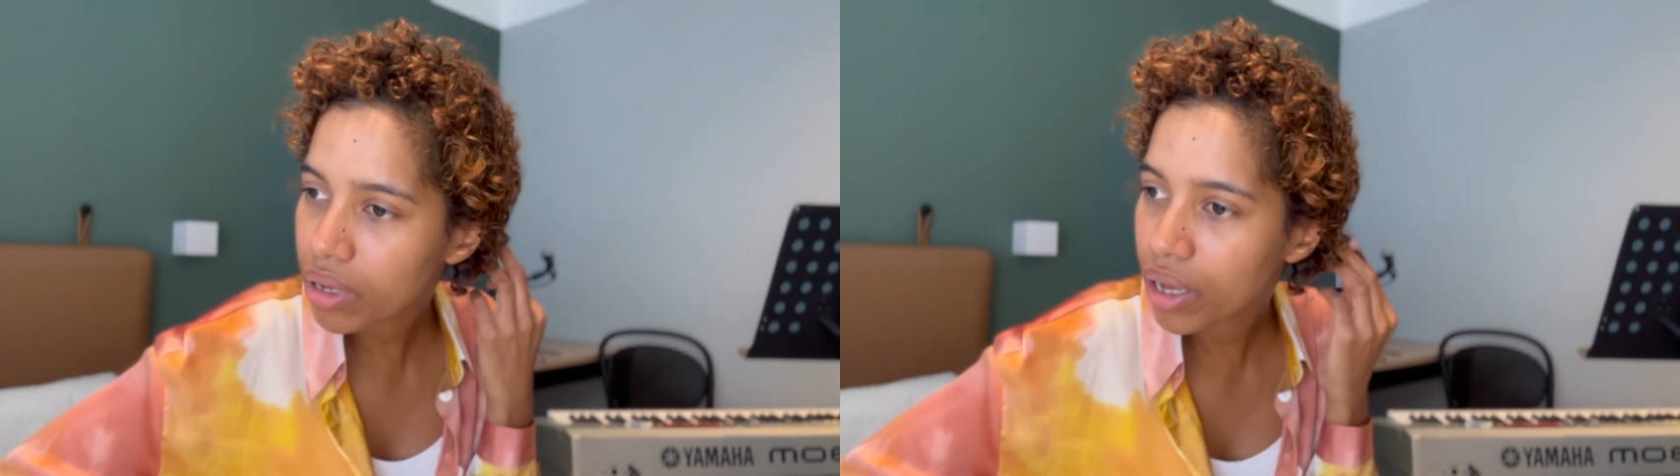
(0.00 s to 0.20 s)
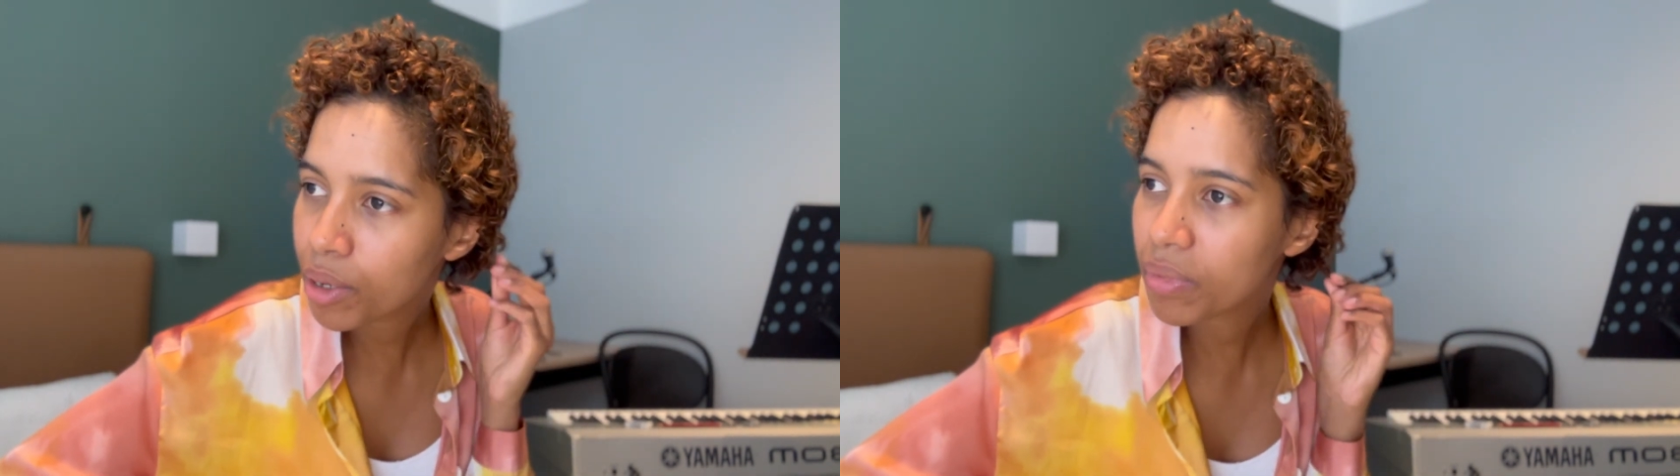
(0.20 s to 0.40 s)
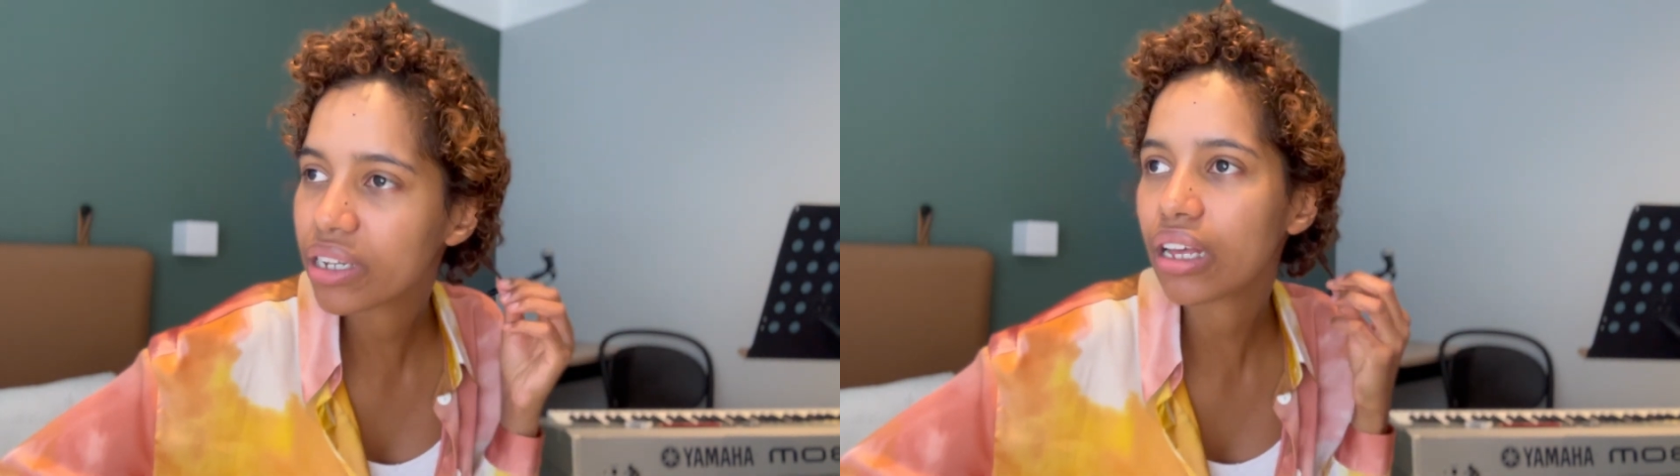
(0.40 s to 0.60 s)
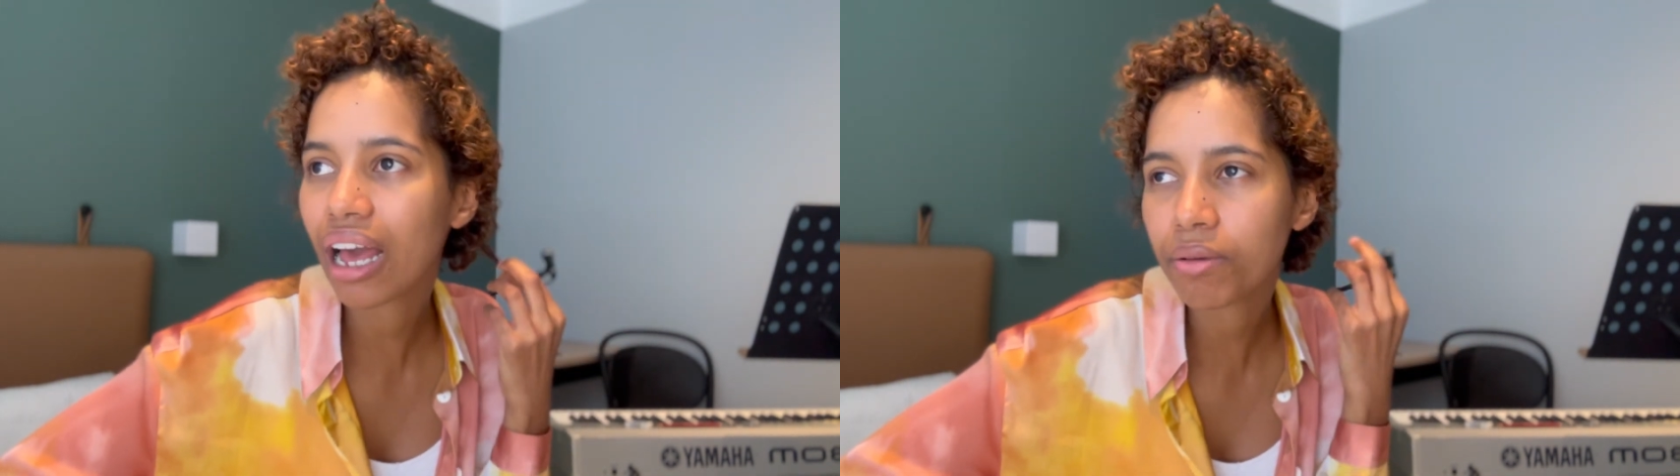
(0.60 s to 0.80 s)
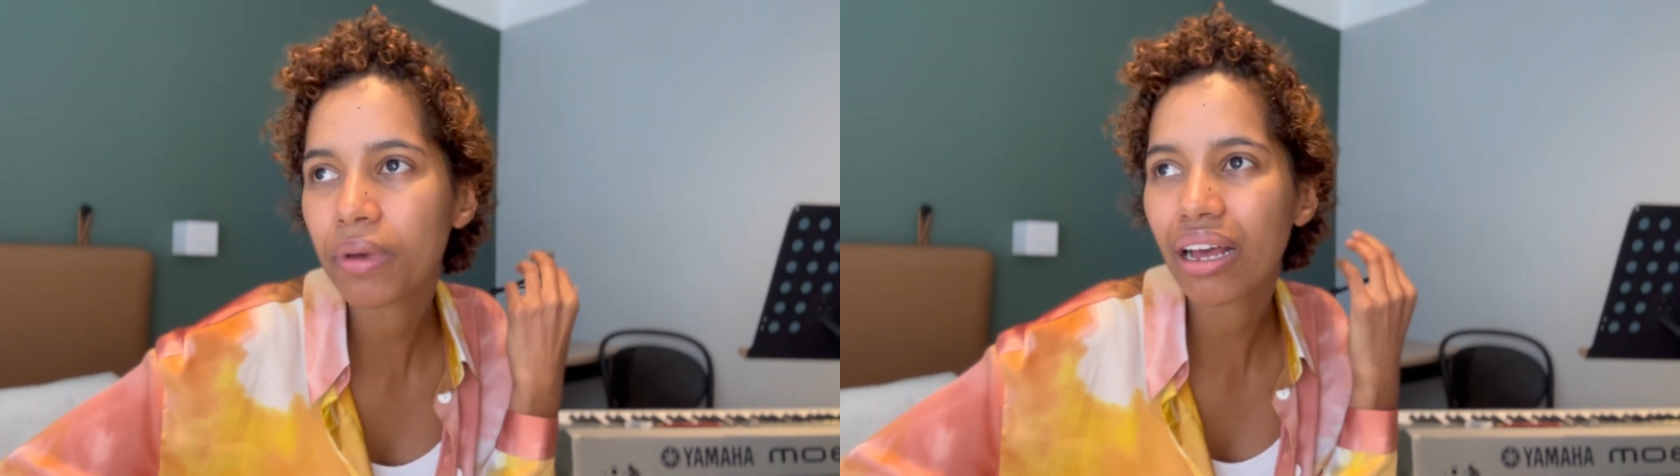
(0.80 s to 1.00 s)
But
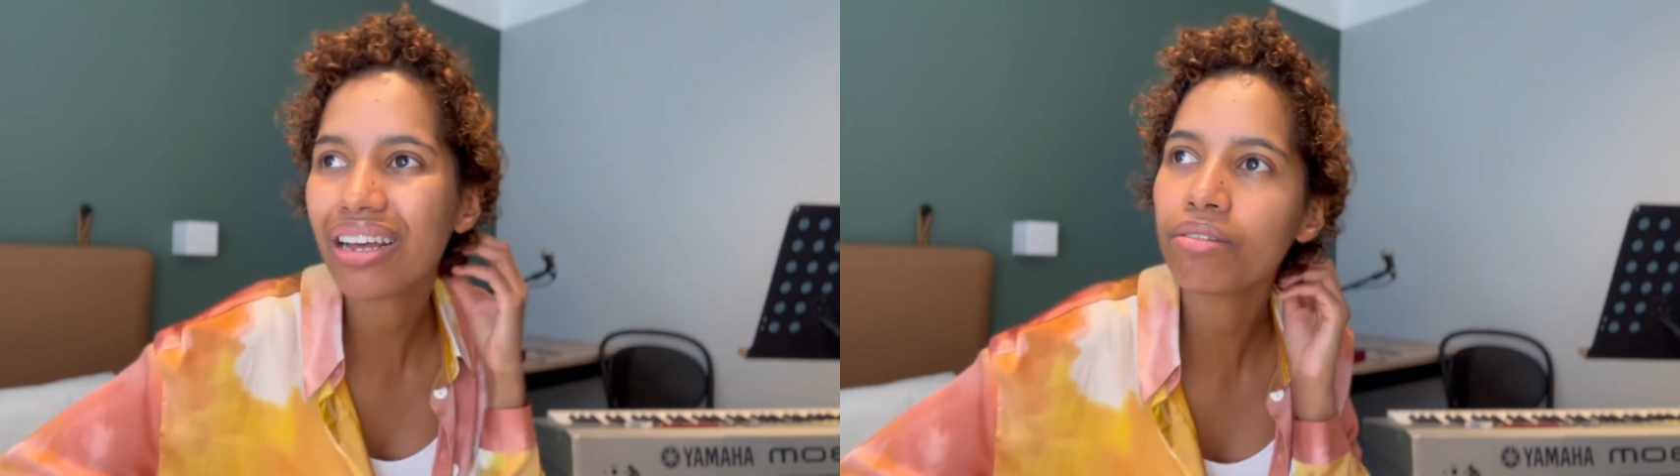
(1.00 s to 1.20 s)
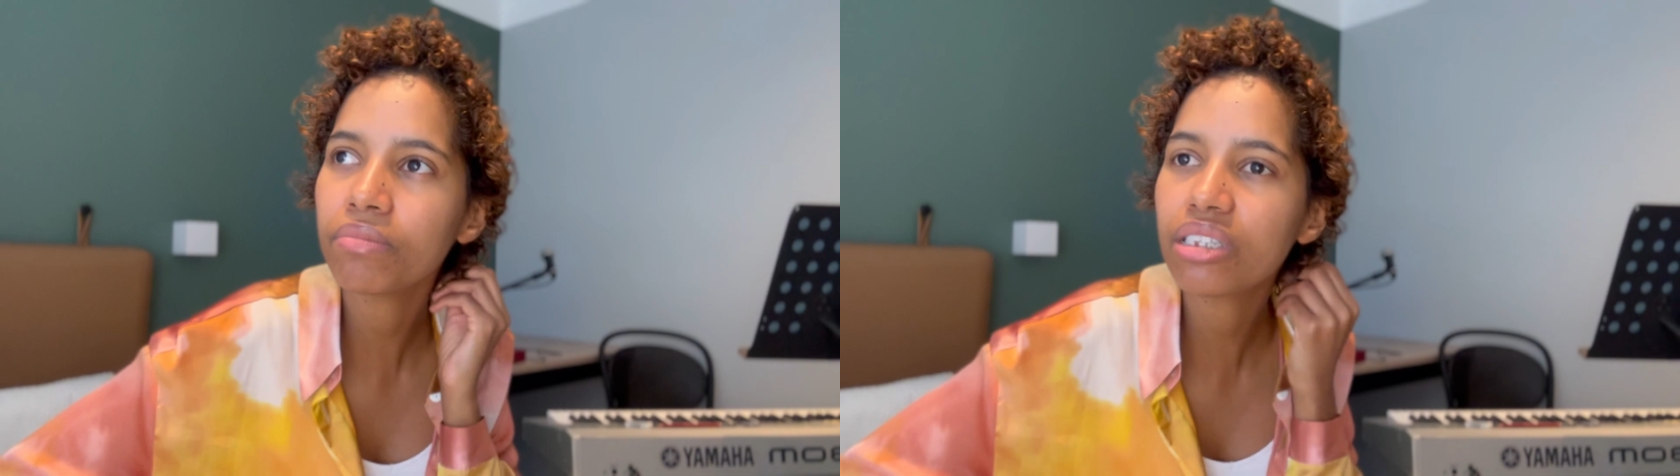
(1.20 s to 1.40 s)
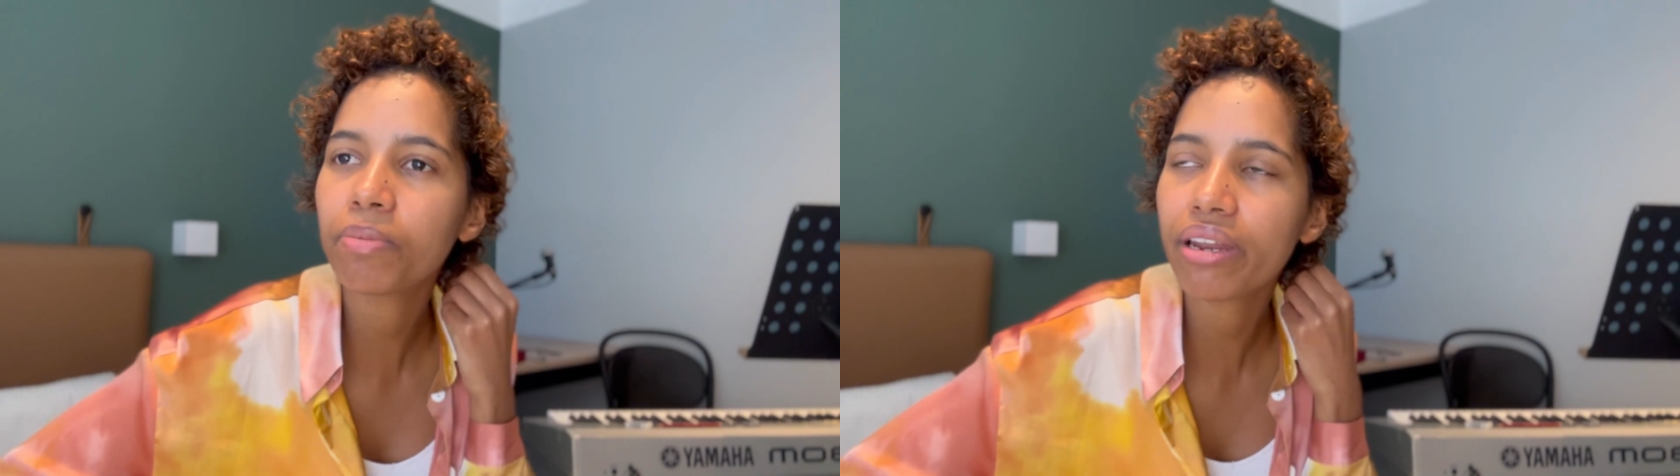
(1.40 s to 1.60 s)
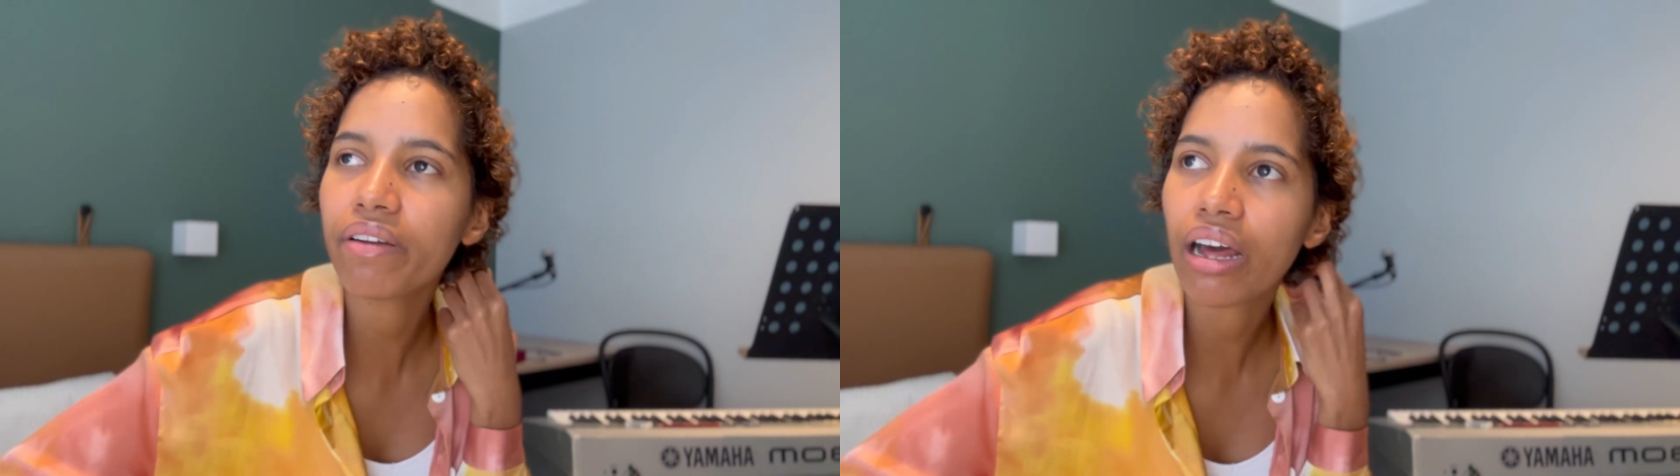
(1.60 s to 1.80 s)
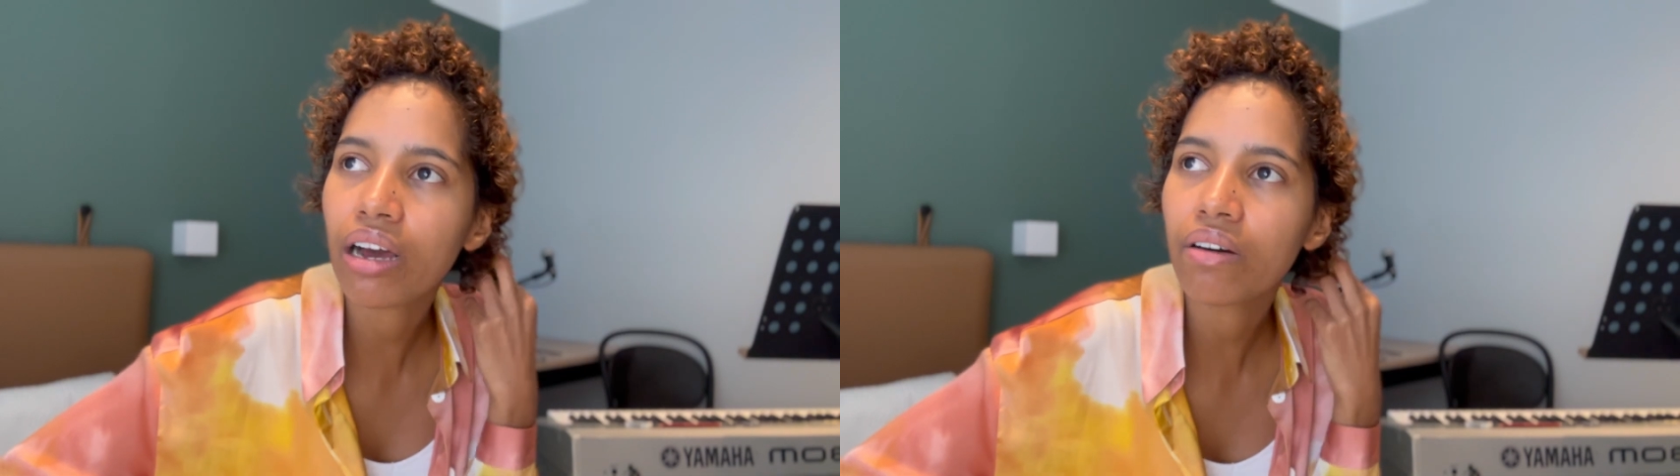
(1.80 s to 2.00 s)
I'm it's better
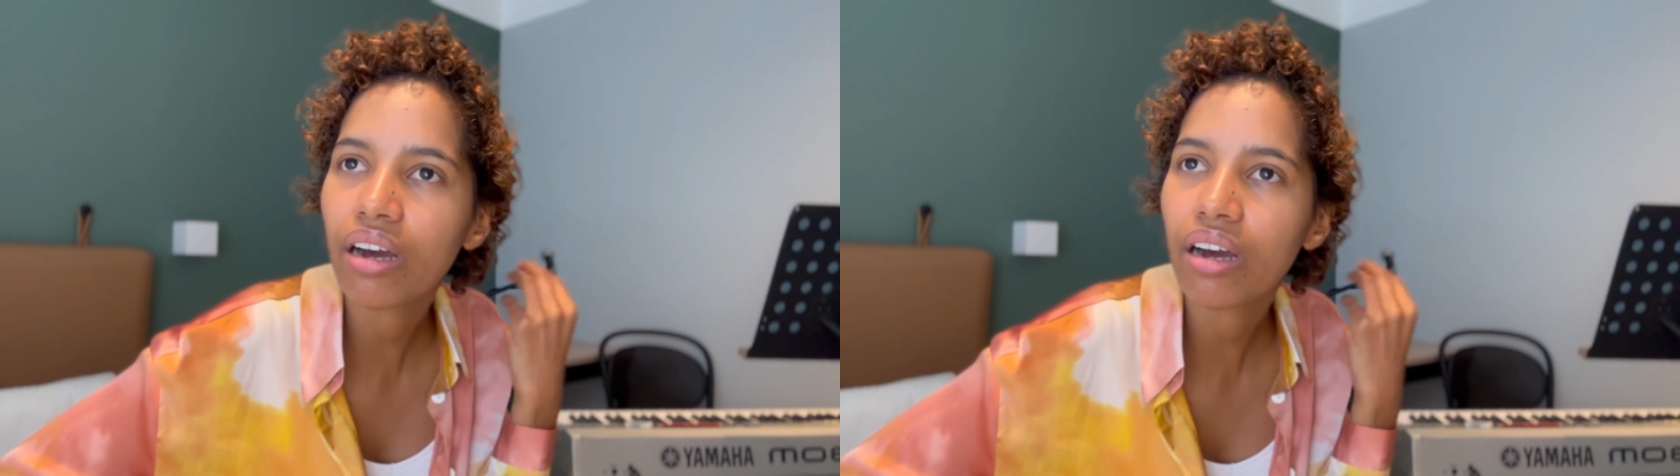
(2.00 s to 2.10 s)
now.